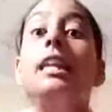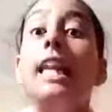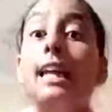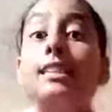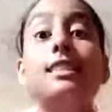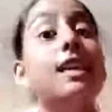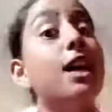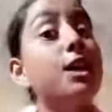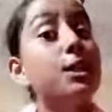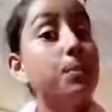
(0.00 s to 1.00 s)
Let's
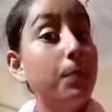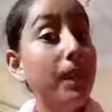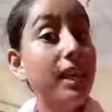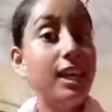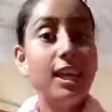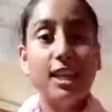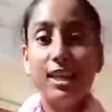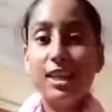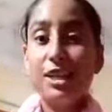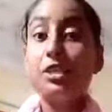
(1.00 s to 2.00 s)
speak
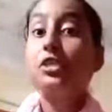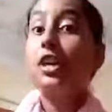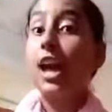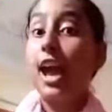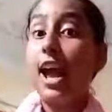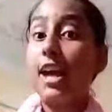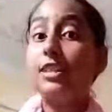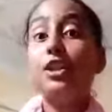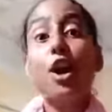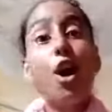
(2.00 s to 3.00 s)
English
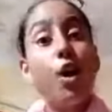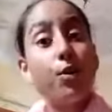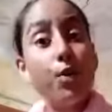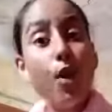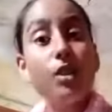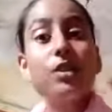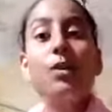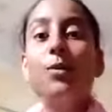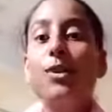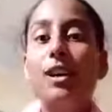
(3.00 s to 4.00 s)
and rock
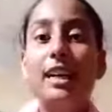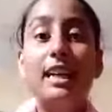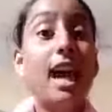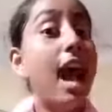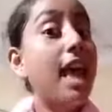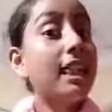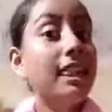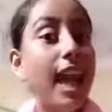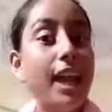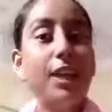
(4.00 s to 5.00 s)
the world.
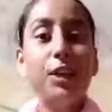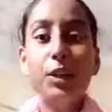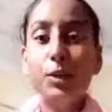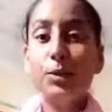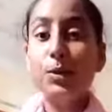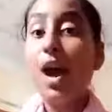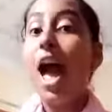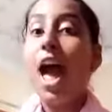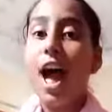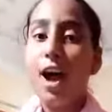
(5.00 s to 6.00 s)
Thank you.
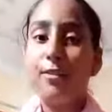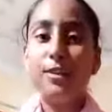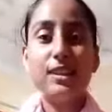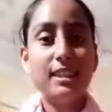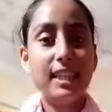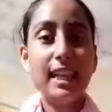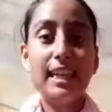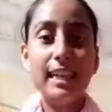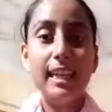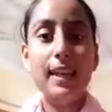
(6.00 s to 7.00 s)
Have a
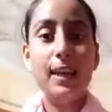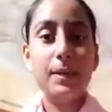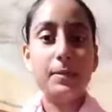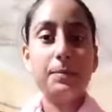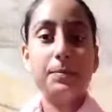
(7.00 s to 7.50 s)
great day.